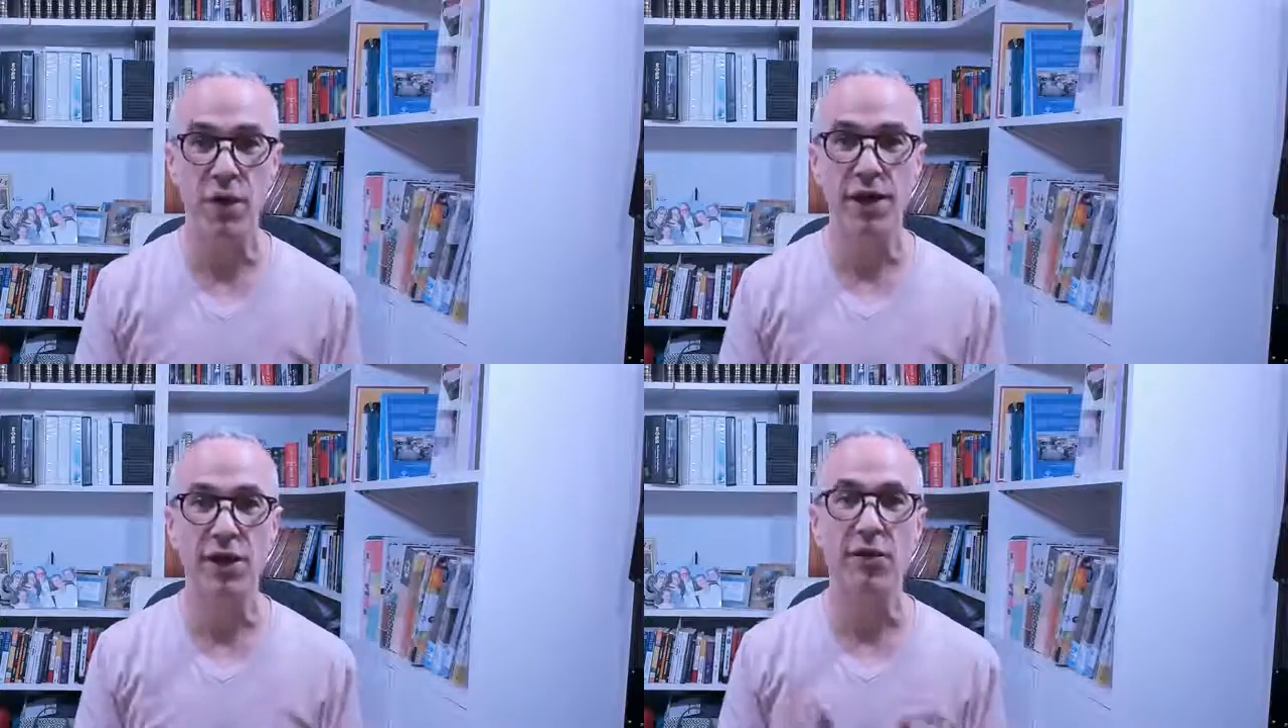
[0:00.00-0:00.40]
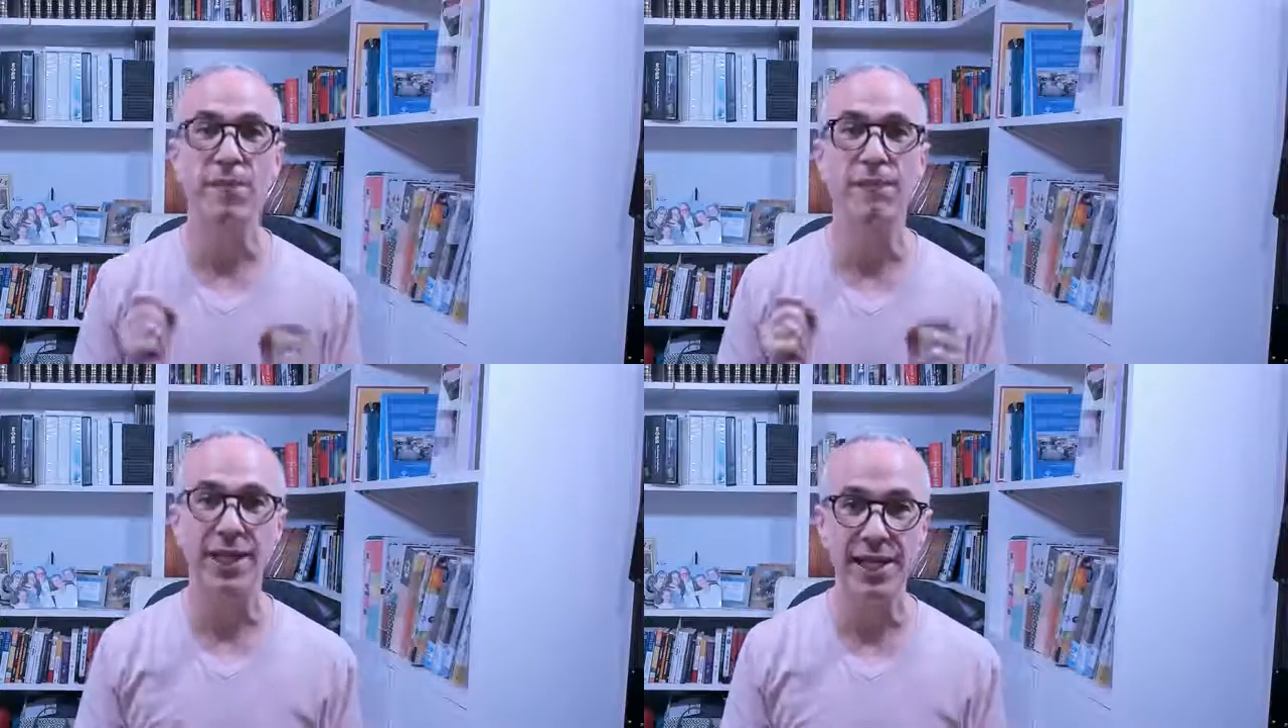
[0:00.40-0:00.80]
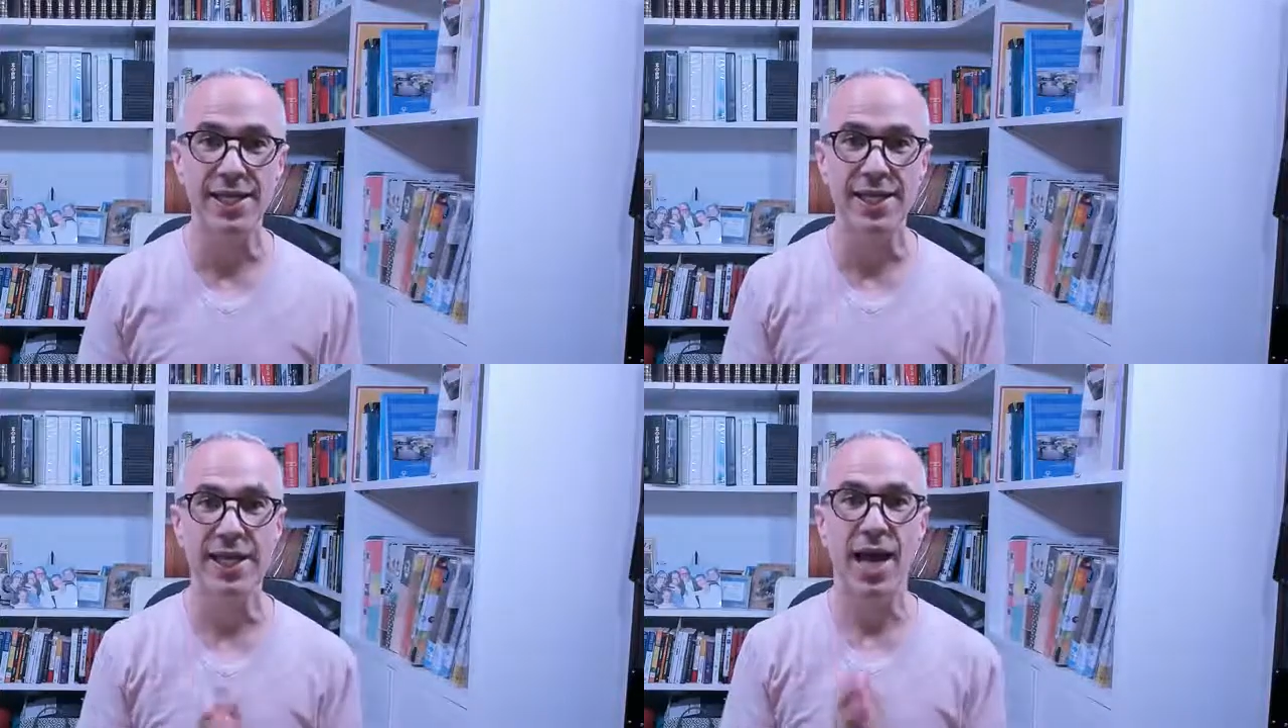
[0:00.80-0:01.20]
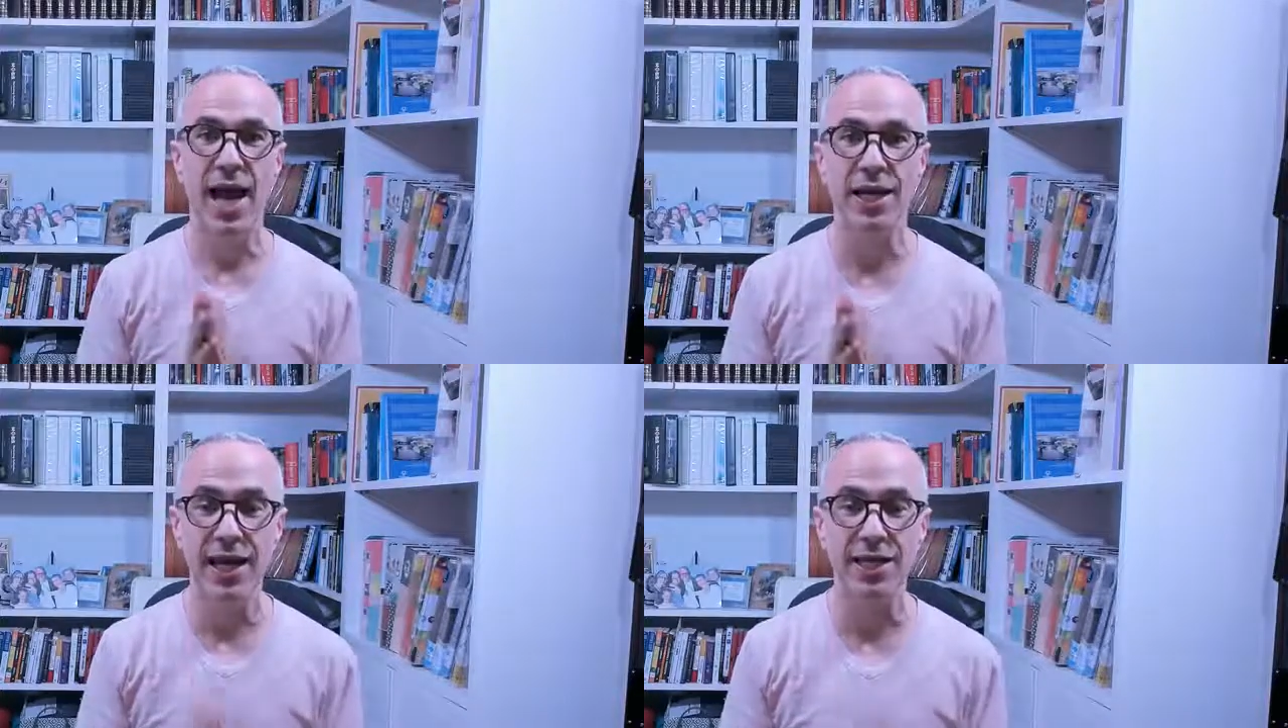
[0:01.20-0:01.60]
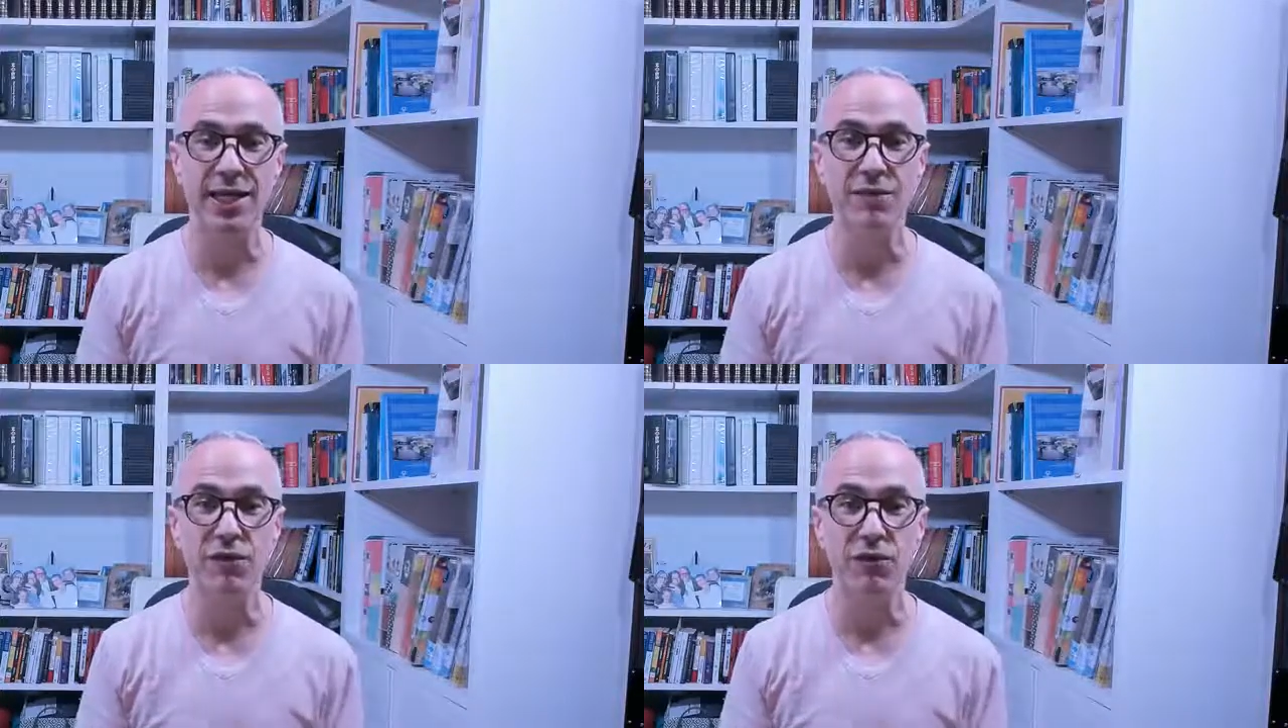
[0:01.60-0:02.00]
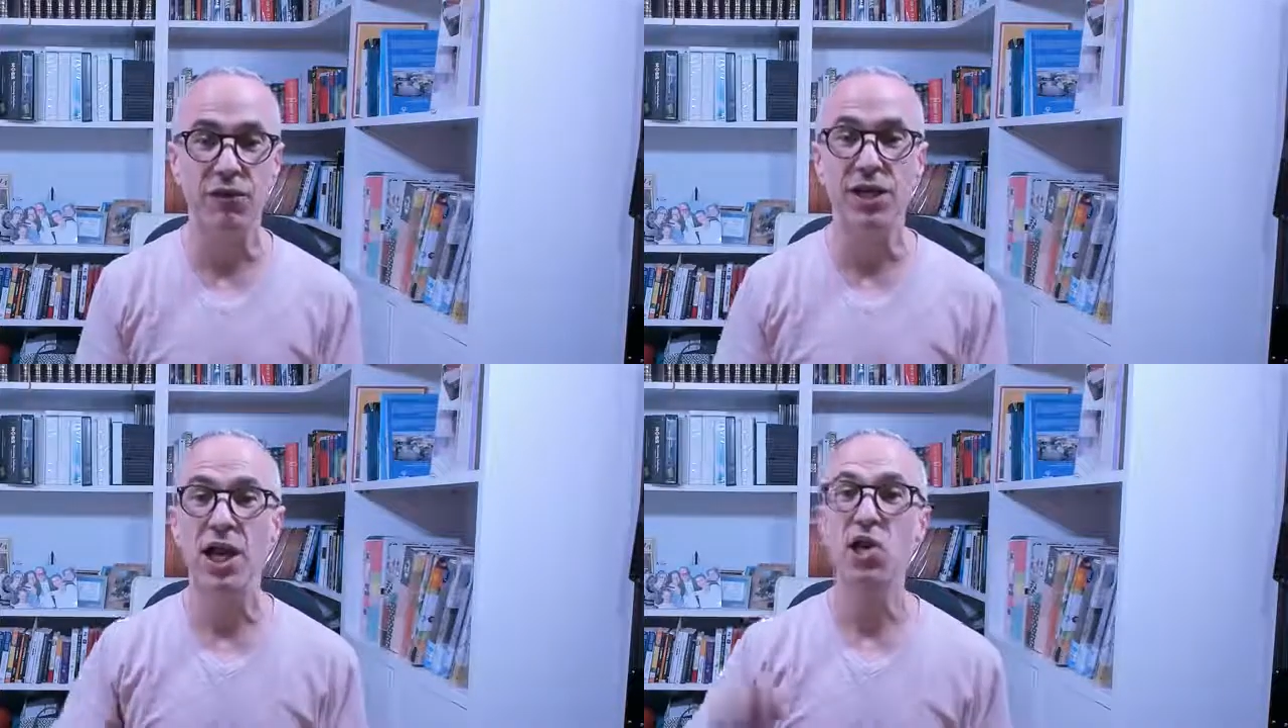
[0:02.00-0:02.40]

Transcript: completely and utterly for free.